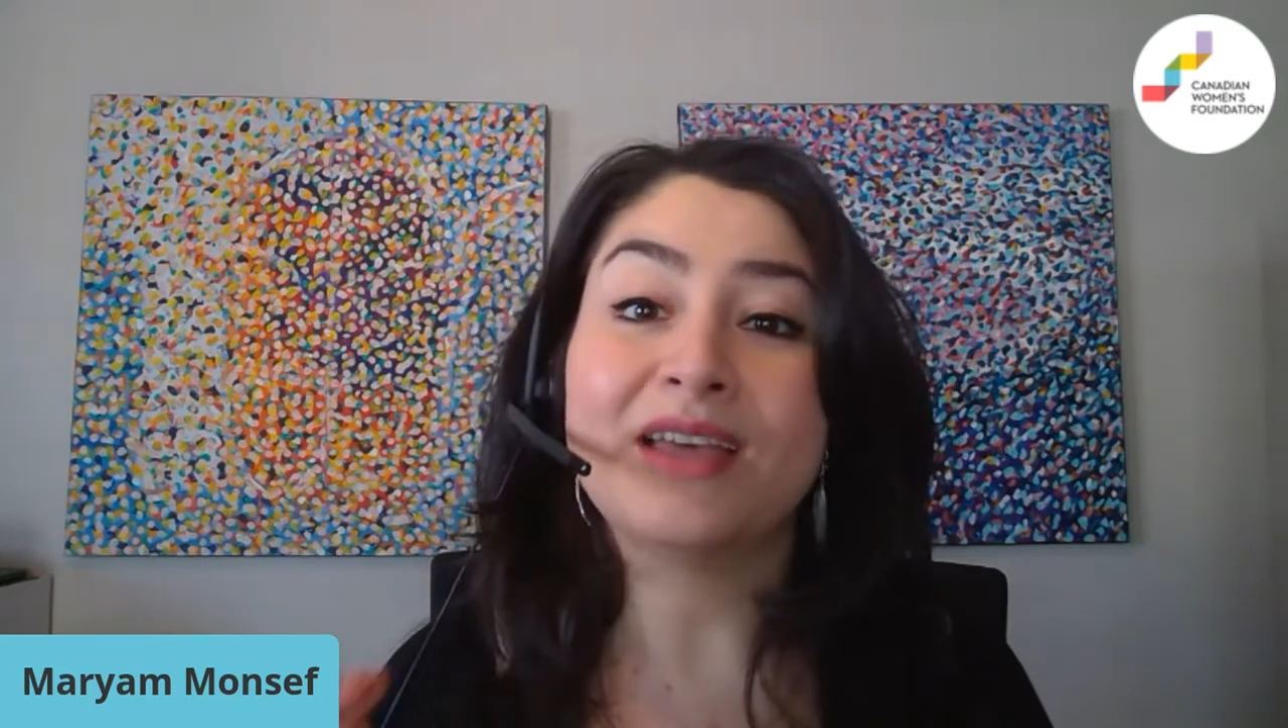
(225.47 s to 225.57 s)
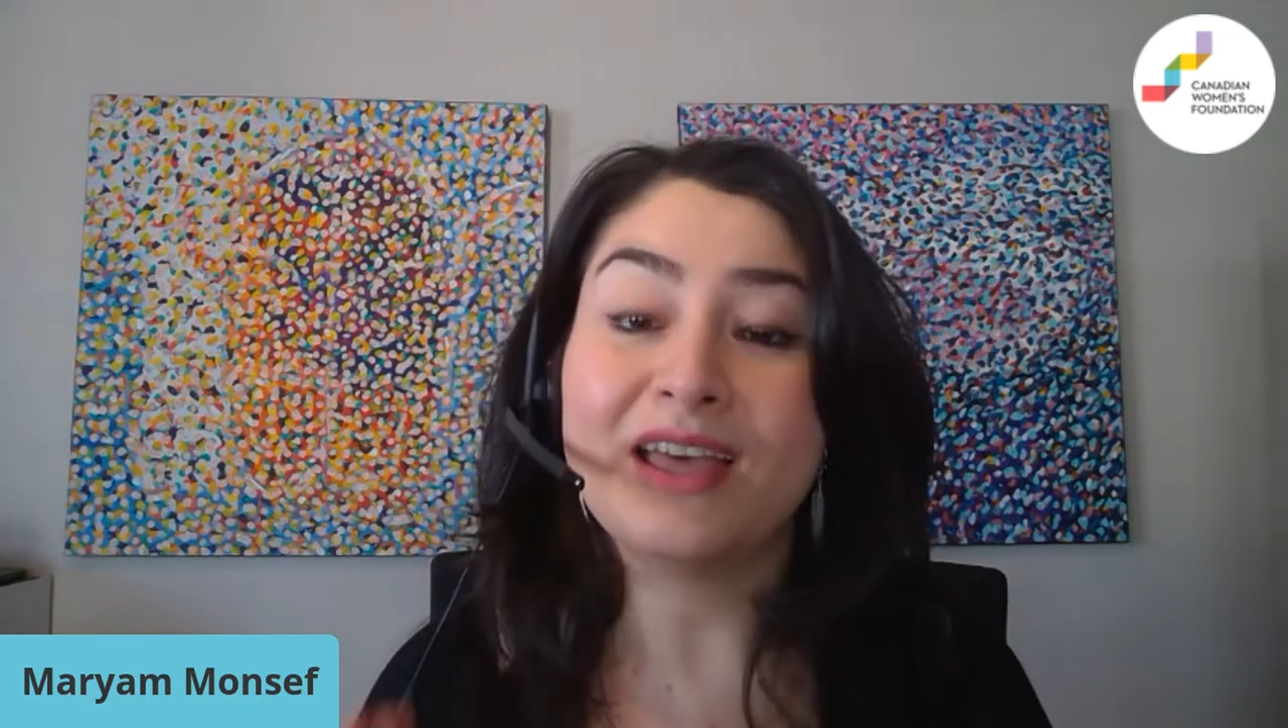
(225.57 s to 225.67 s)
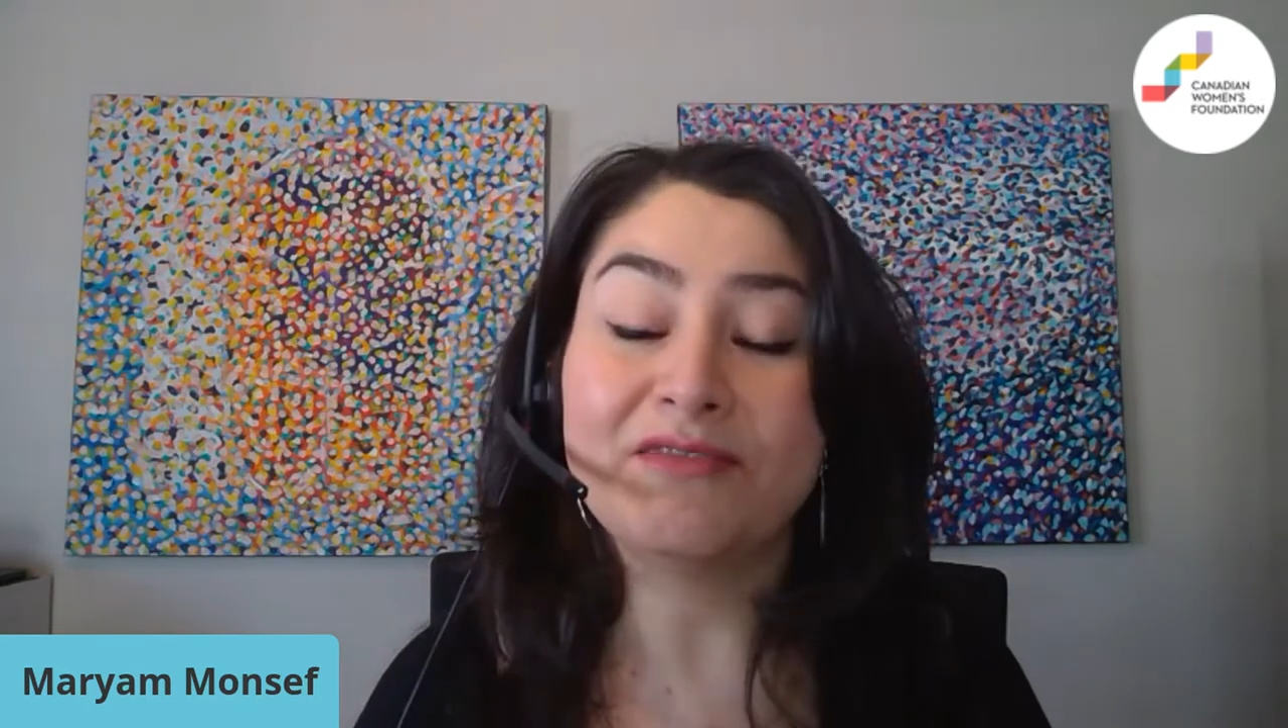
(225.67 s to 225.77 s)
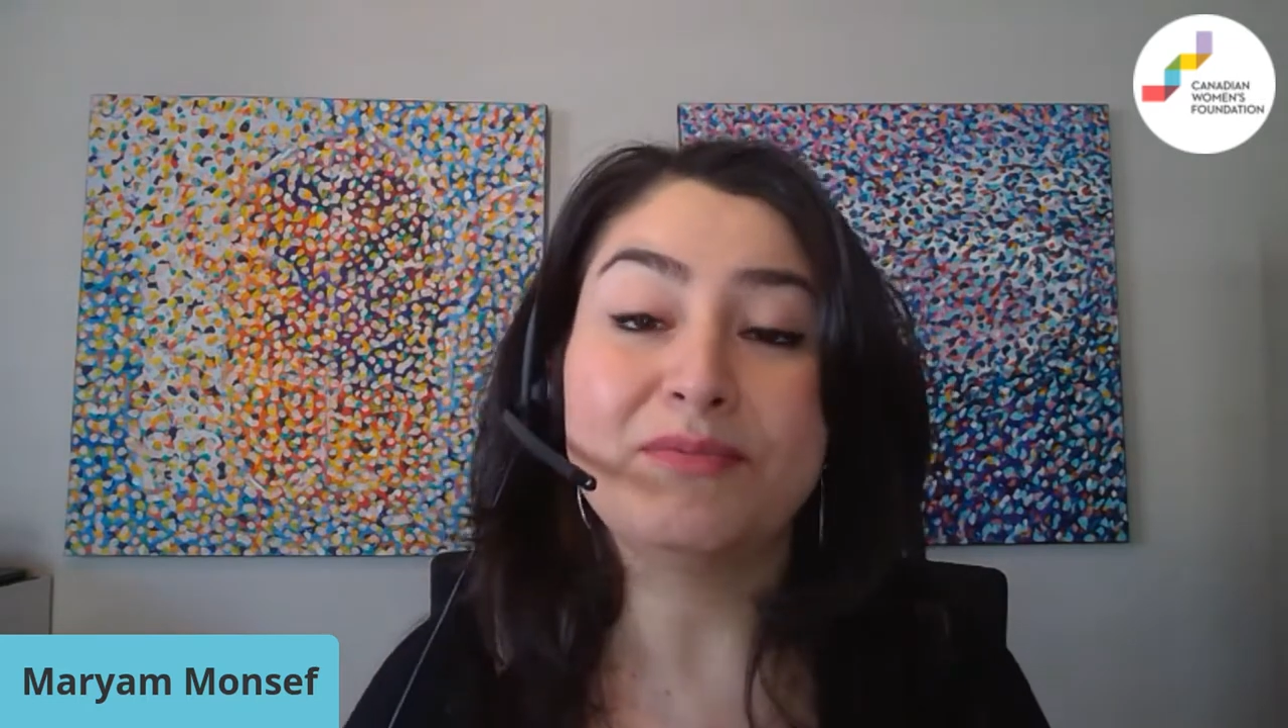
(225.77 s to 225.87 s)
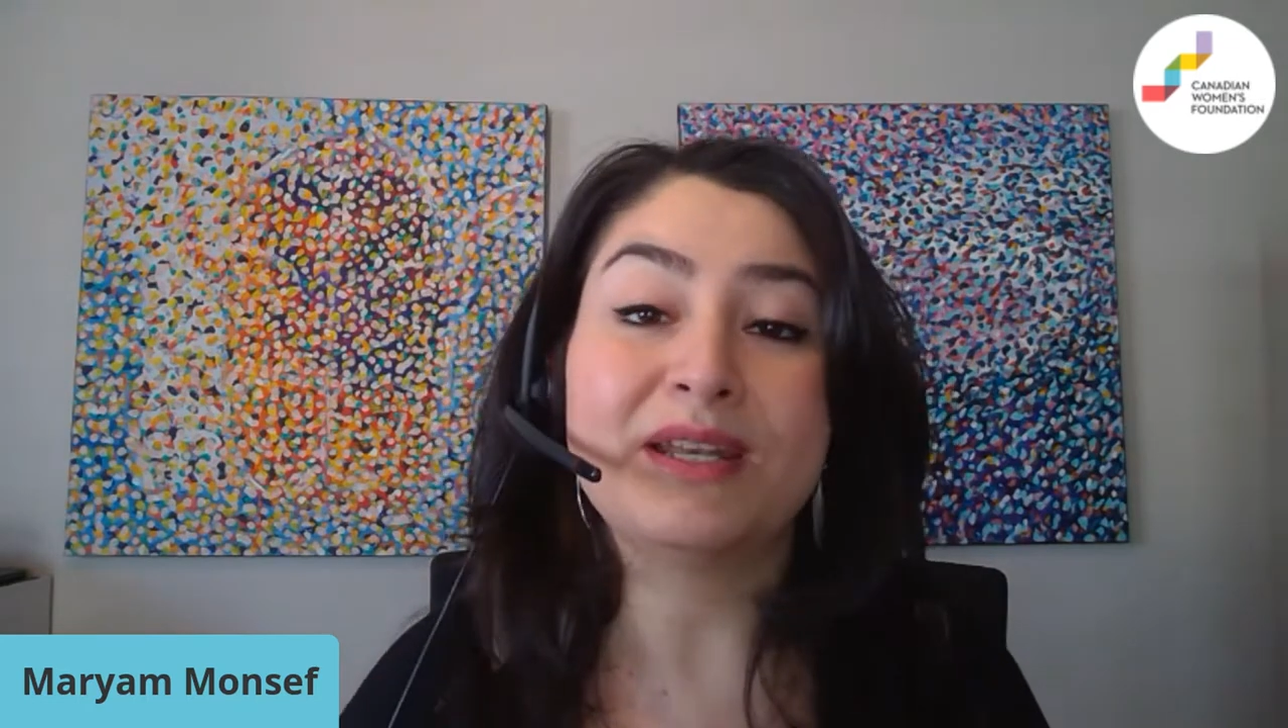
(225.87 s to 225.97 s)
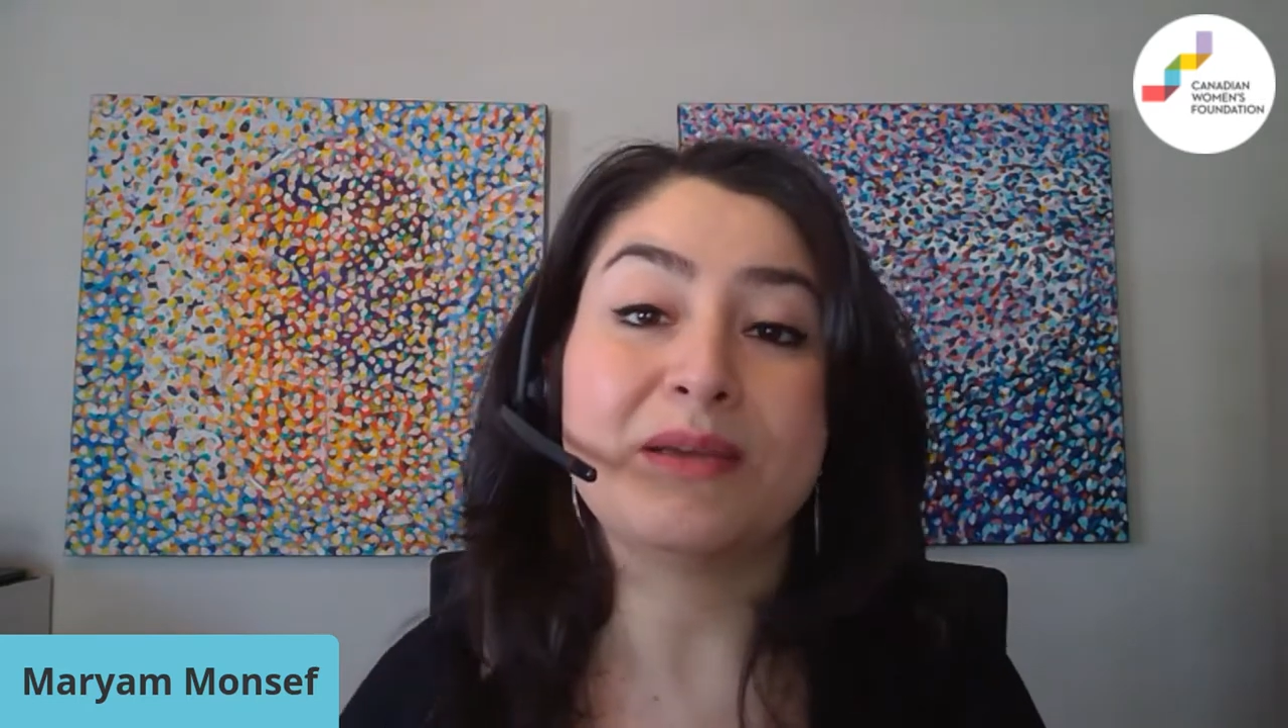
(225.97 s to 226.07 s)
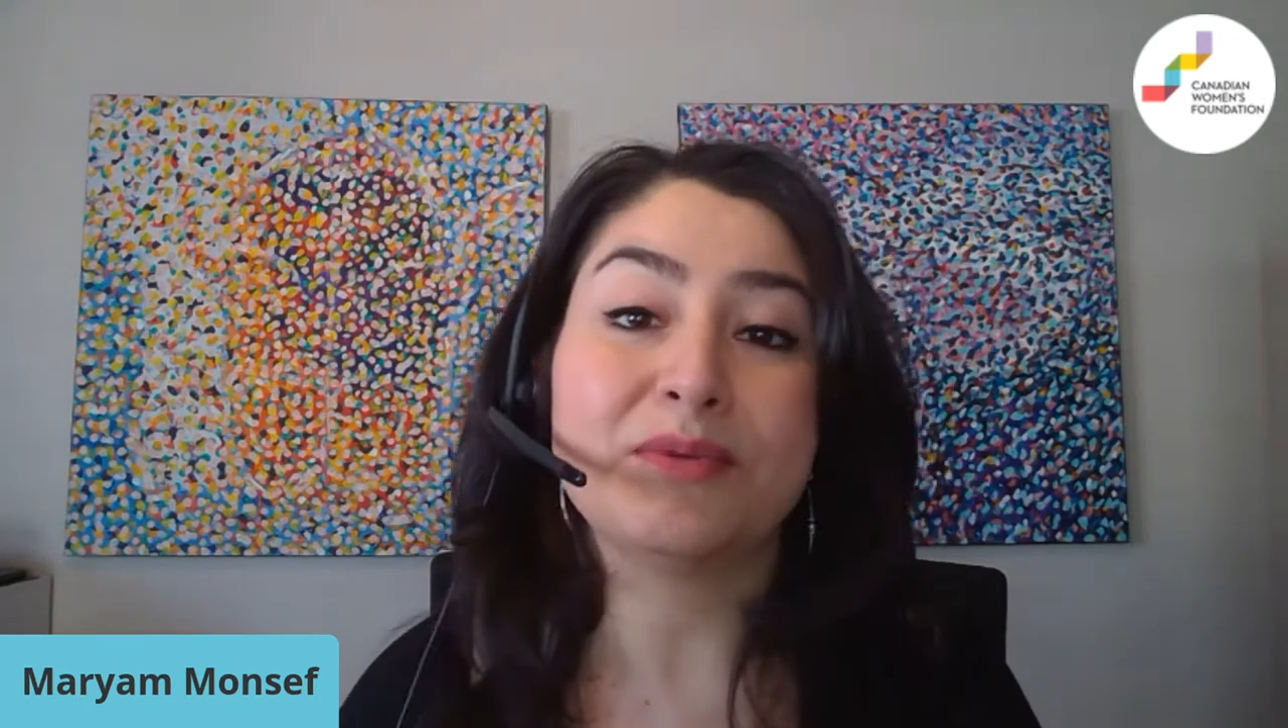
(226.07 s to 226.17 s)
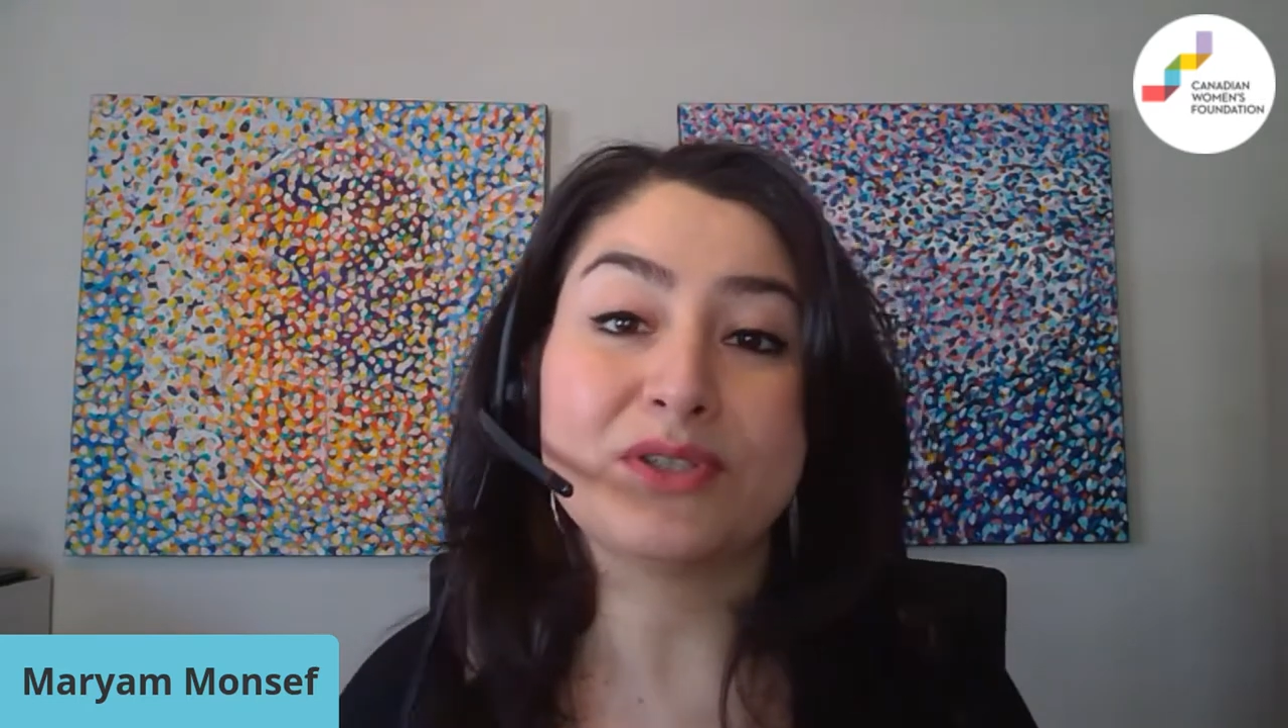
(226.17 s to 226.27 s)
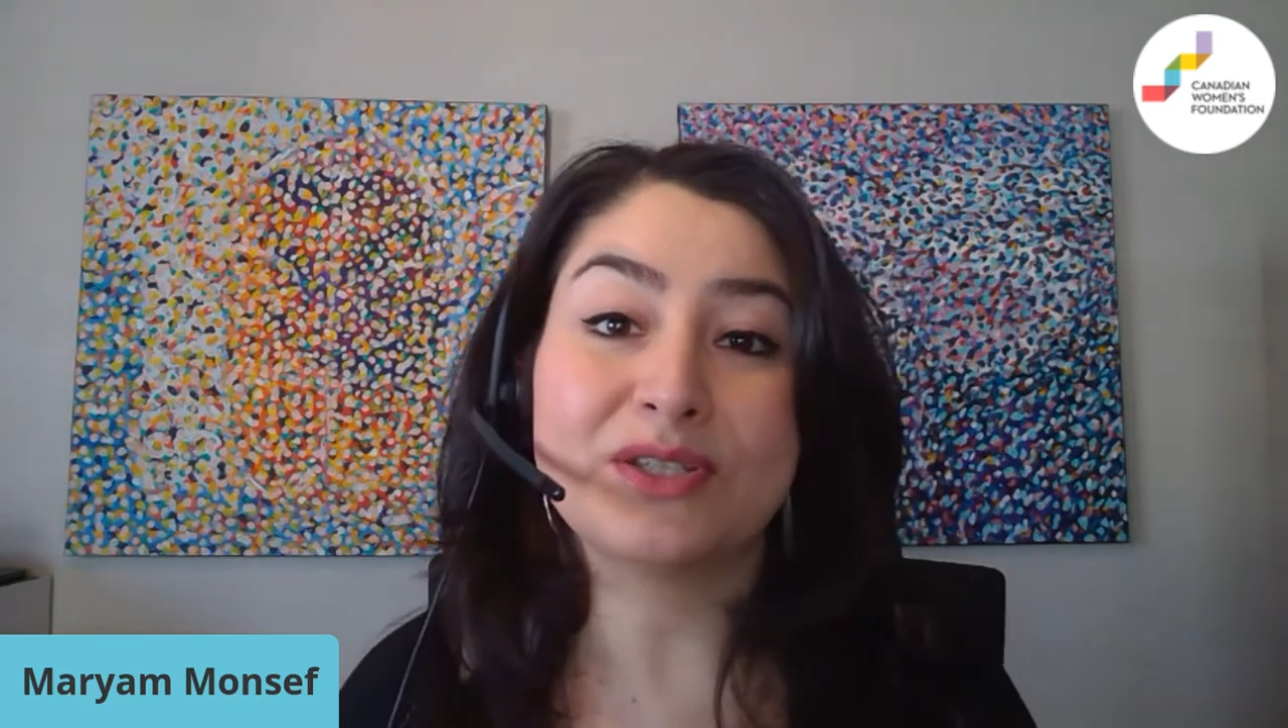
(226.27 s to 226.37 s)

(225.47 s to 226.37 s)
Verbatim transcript: have been able